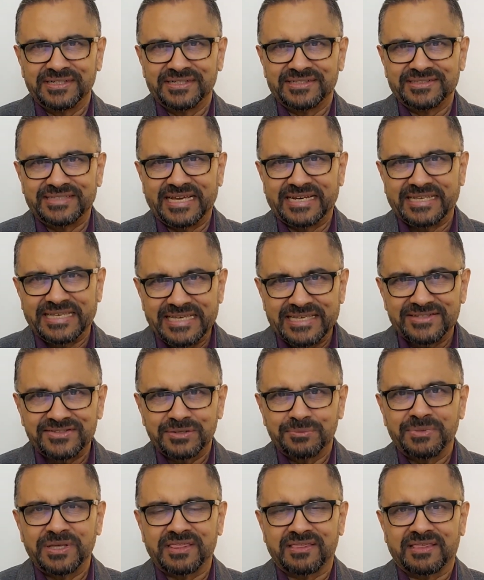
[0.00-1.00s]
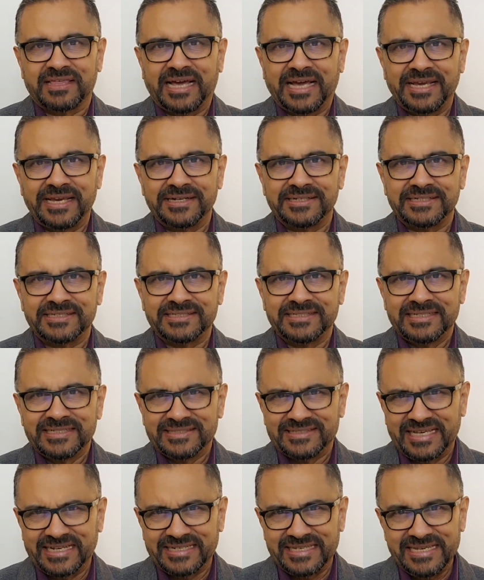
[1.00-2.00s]
that he's the Messiah,
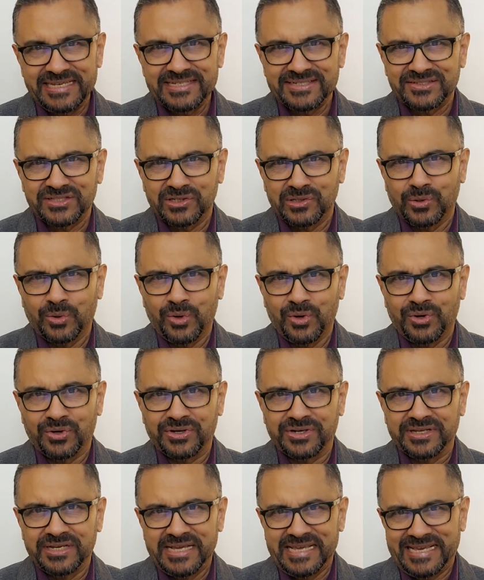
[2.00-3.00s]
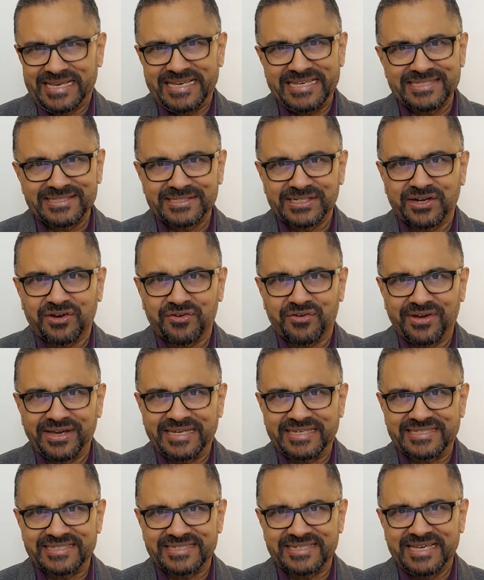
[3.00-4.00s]
that he is the Lord, he's the
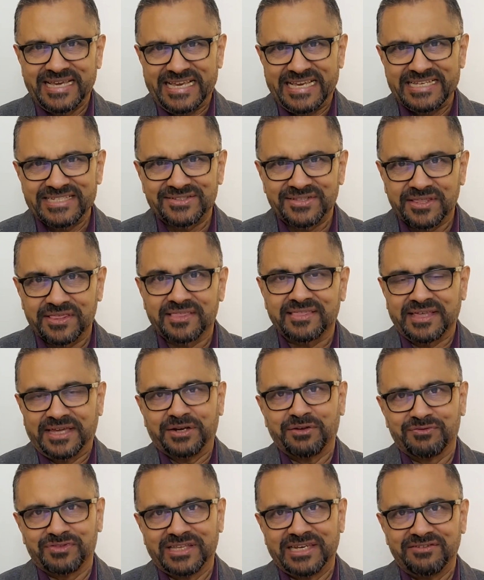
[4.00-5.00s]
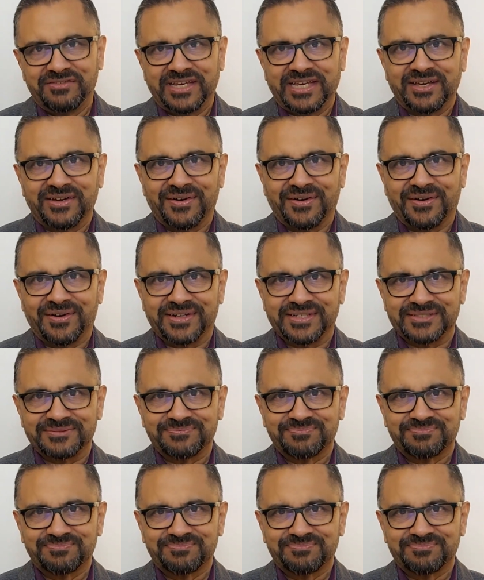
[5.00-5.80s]
Christ, he's the Son of the living God.